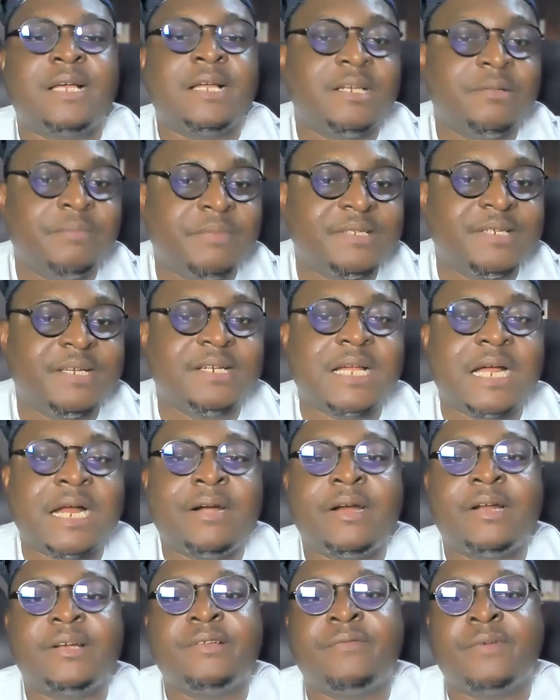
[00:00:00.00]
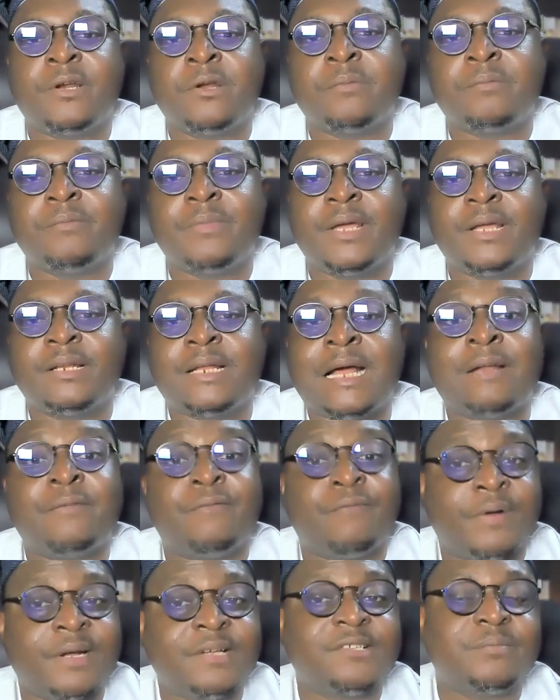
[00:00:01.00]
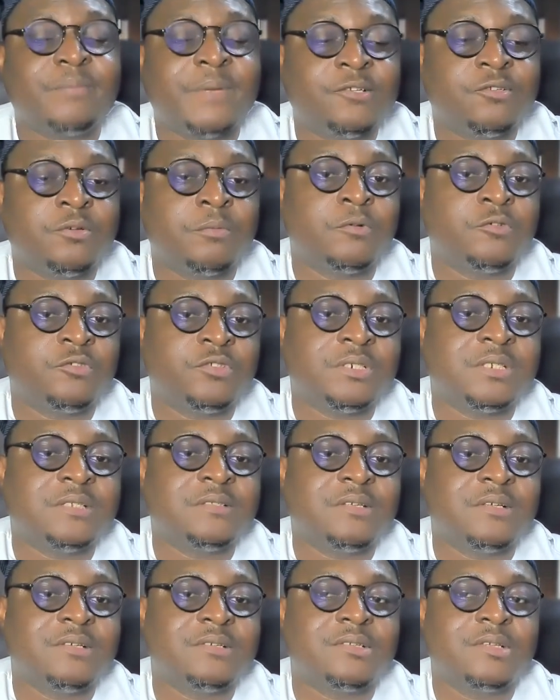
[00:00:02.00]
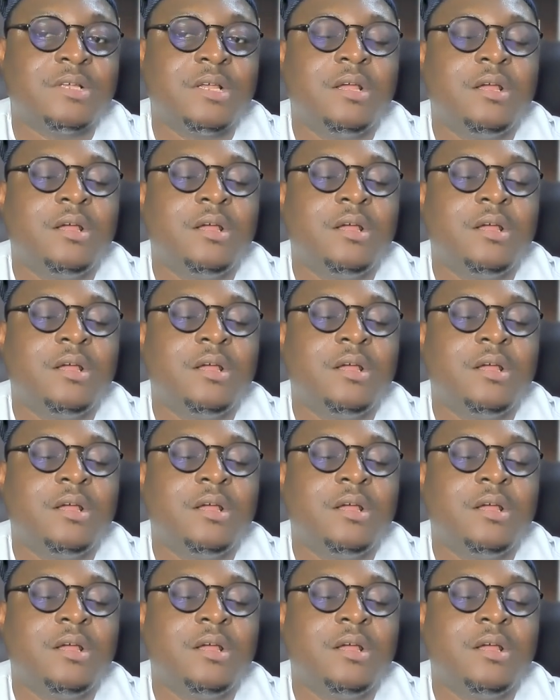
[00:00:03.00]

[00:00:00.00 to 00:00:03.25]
and limited career development, advancement opportunities.